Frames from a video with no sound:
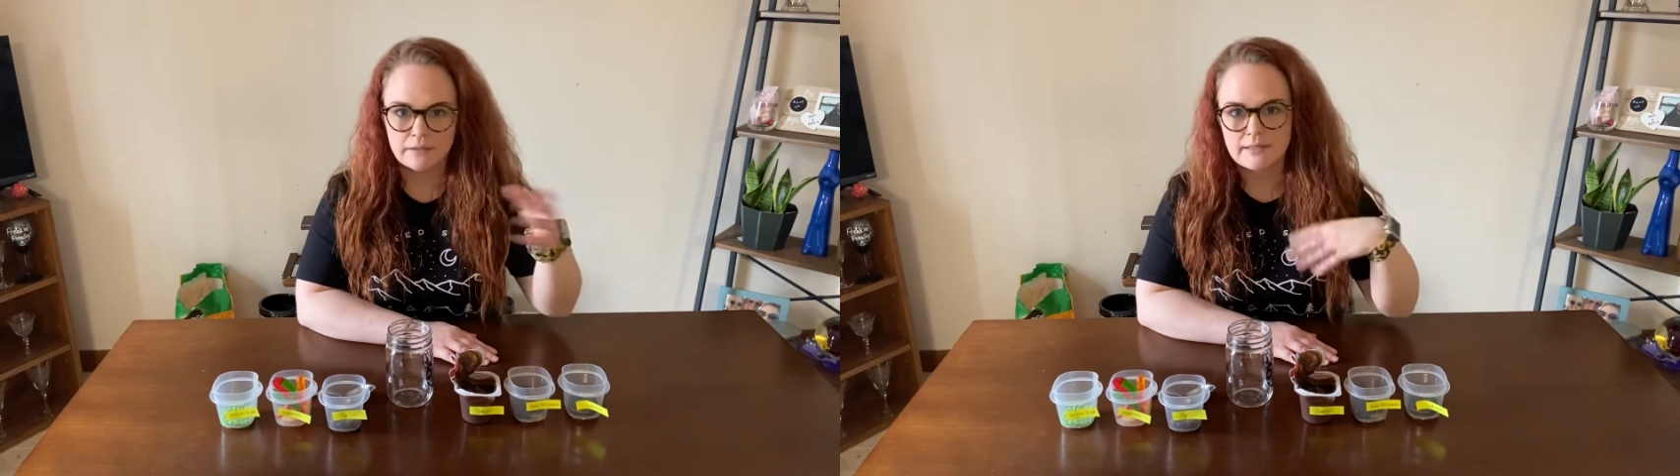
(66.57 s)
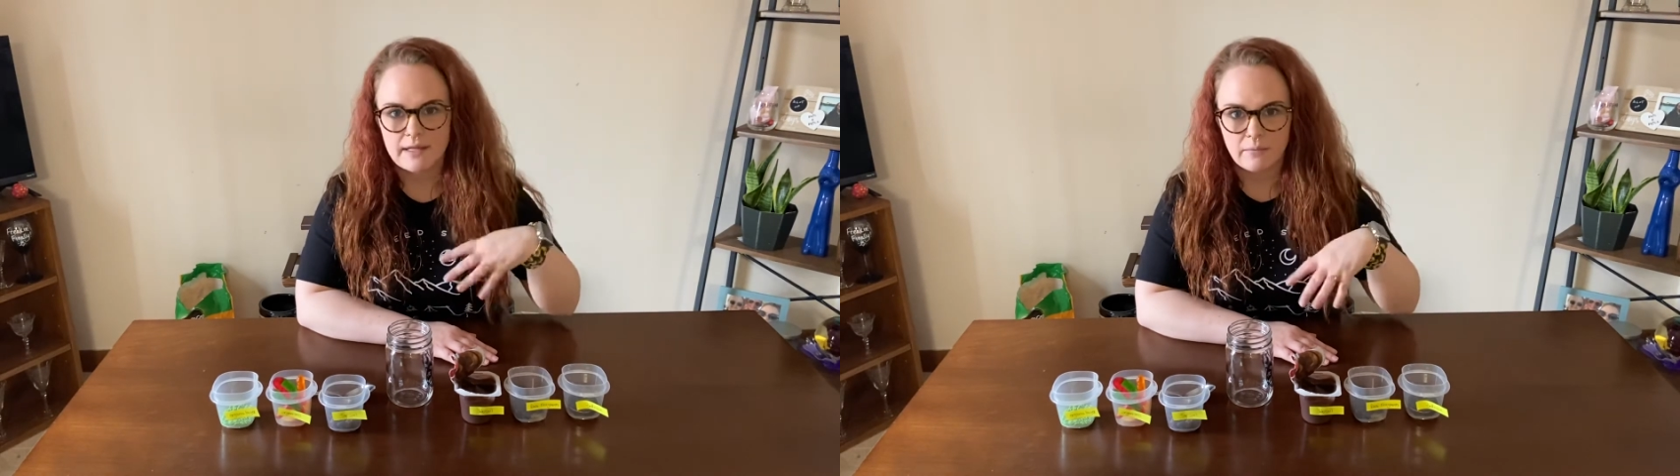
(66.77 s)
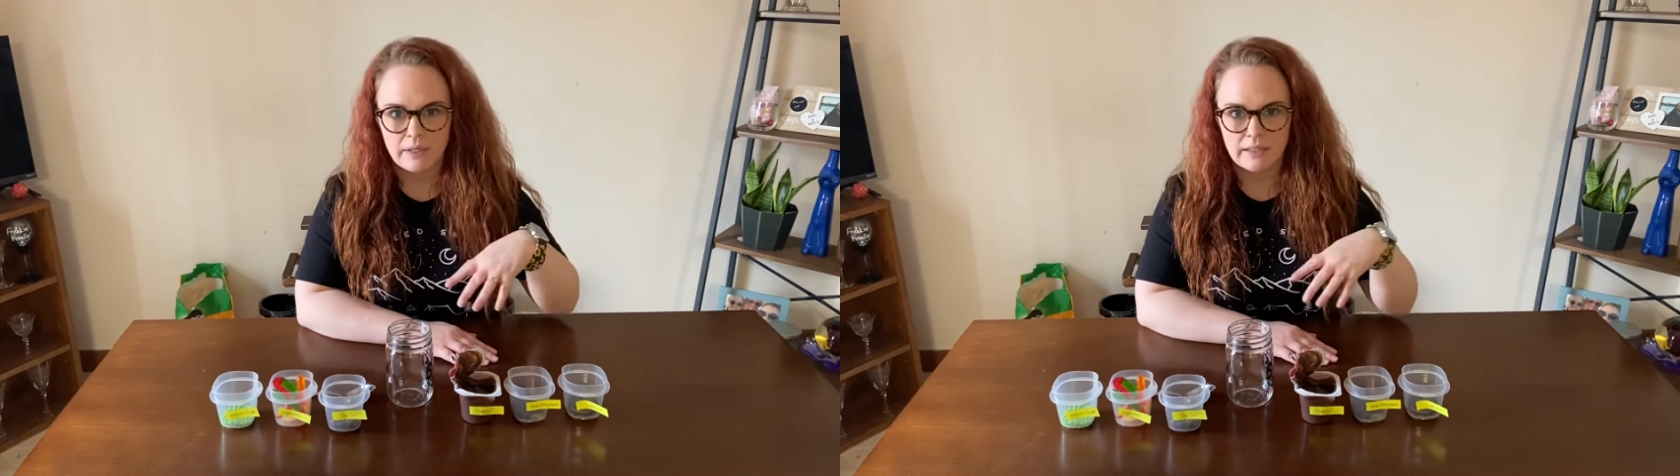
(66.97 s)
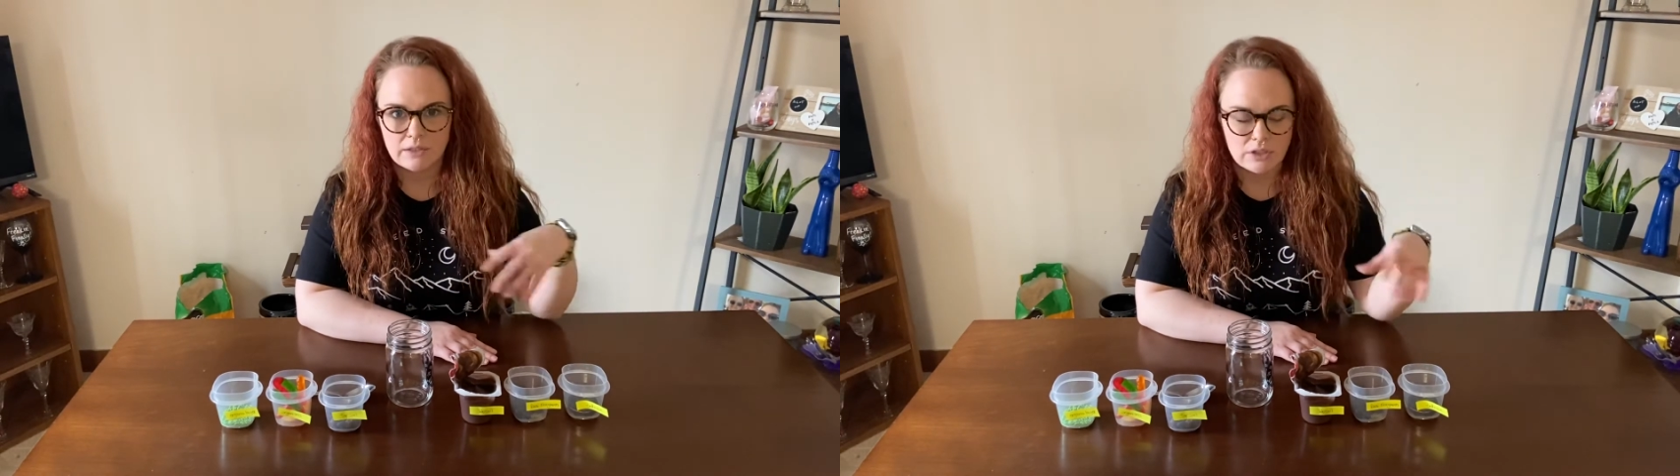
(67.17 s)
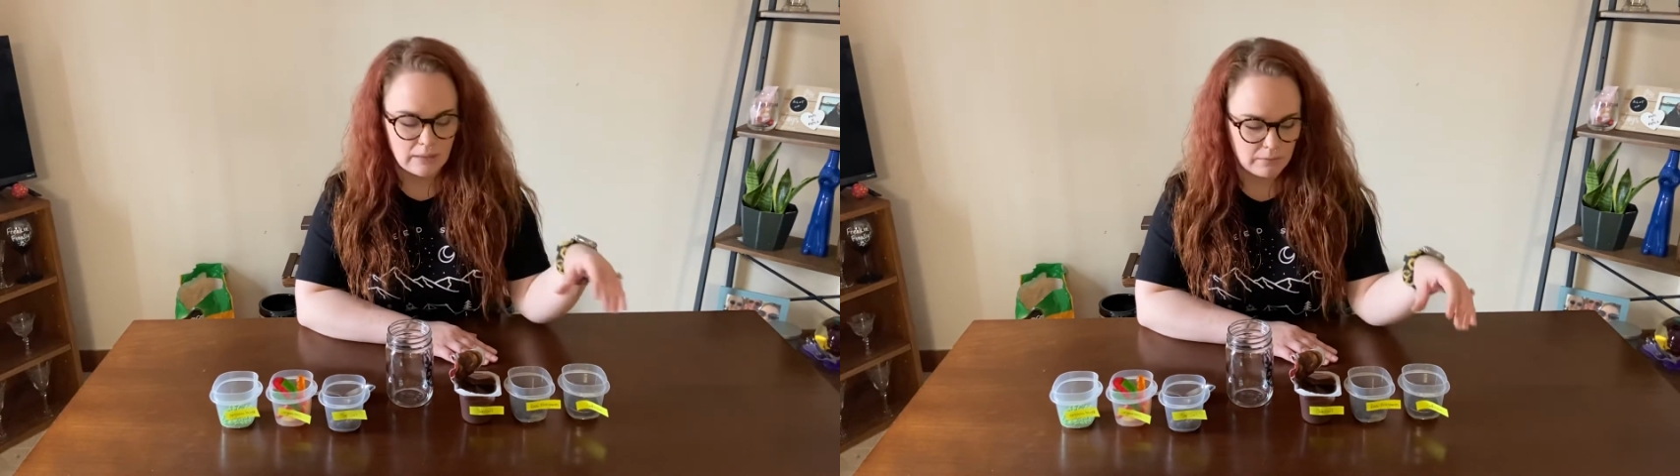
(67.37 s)
That way each
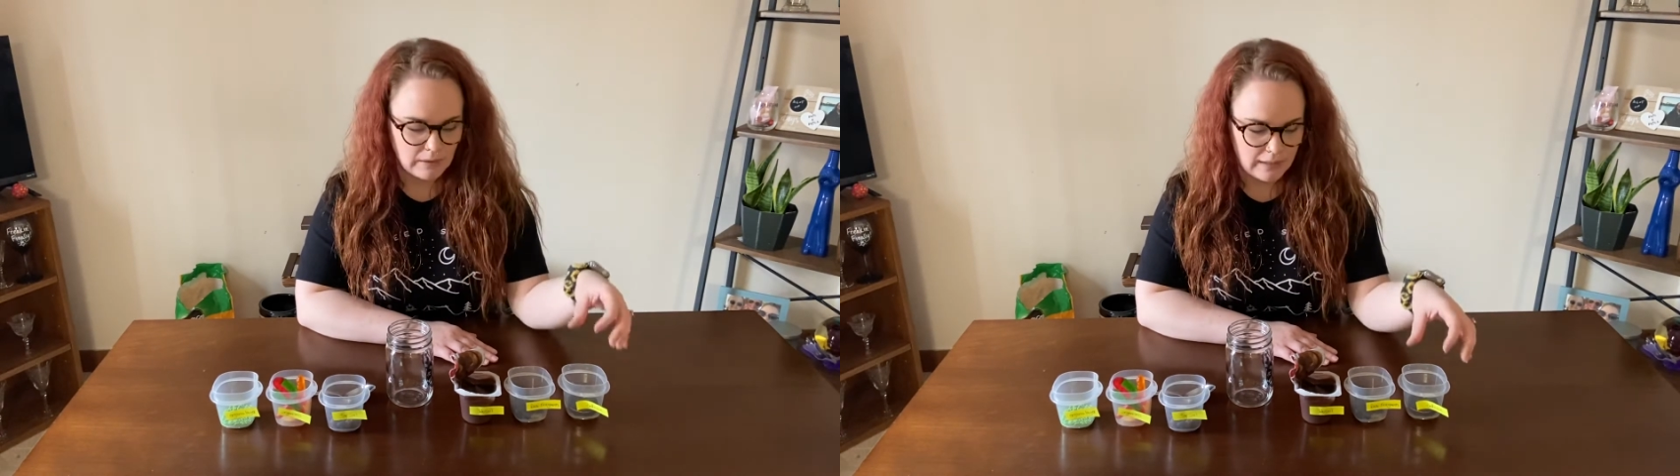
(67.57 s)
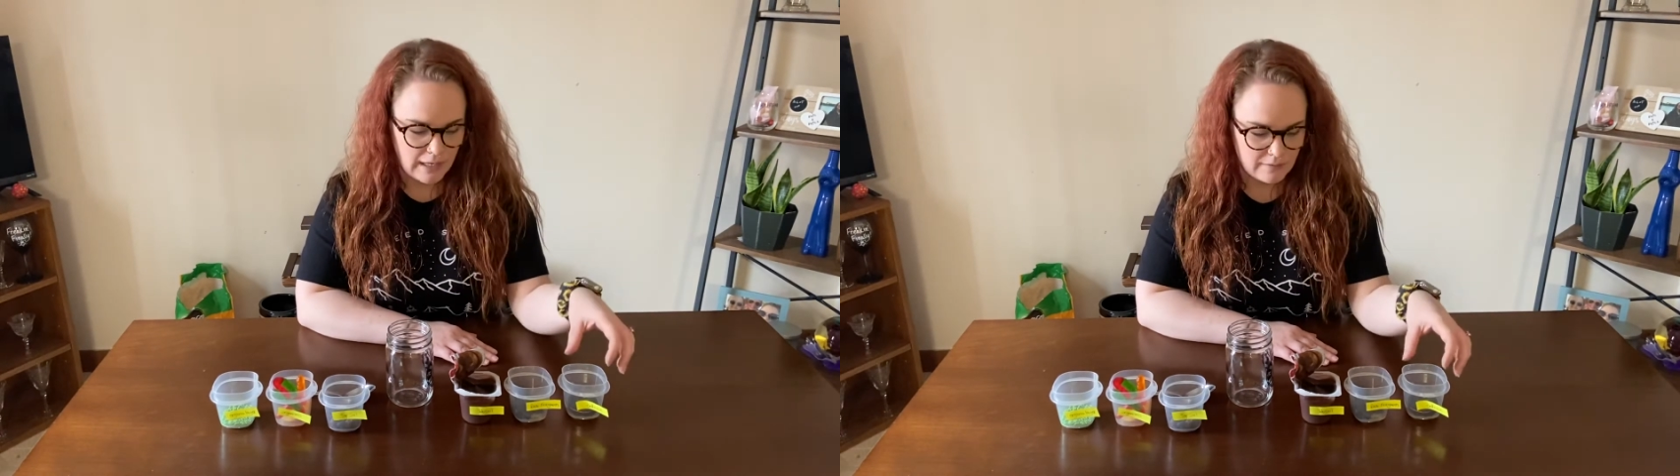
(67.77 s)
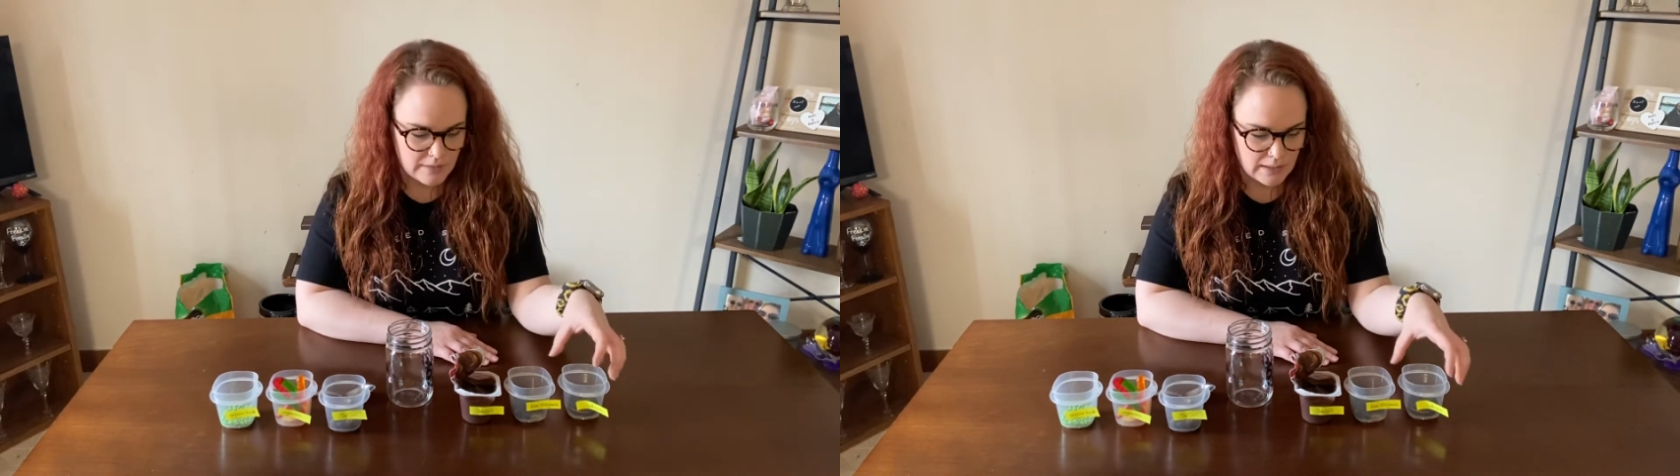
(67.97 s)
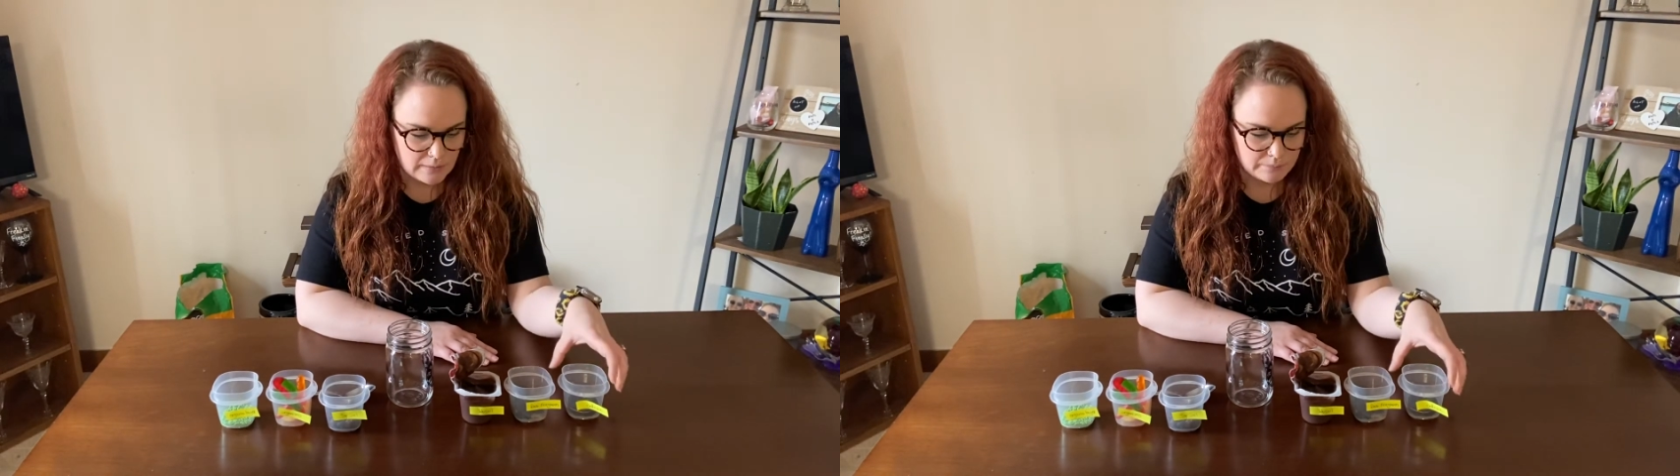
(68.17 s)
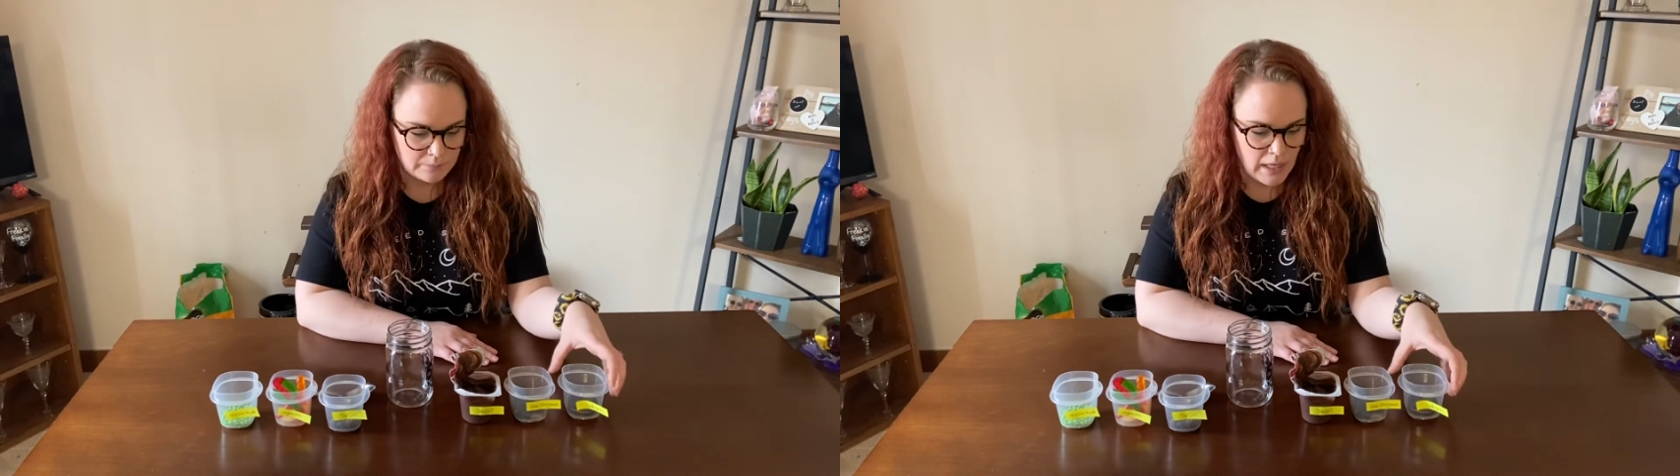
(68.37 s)
table can have some.